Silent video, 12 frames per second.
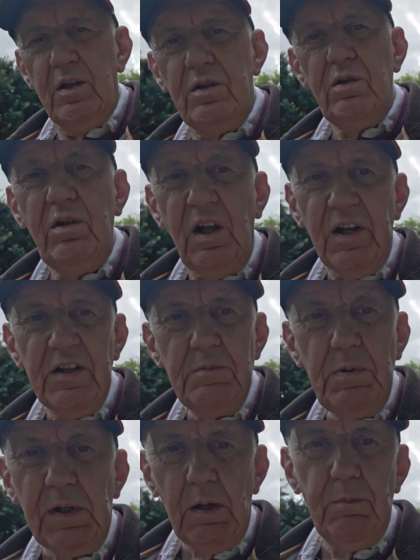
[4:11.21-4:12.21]
you're likely to
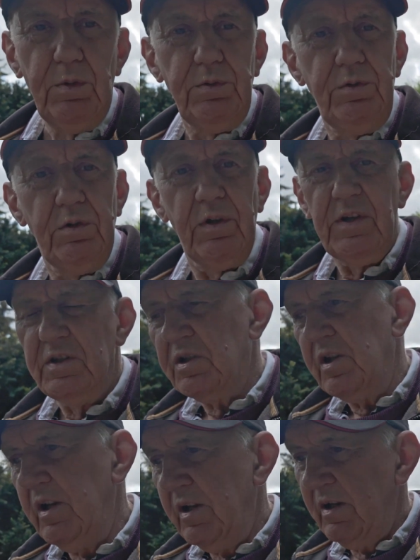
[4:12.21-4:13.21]
pick up more noise,
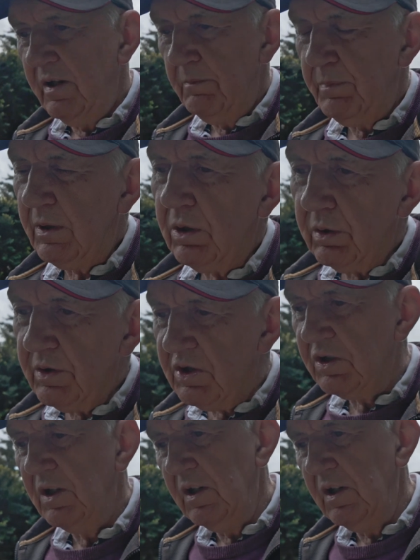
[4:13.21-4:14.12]
because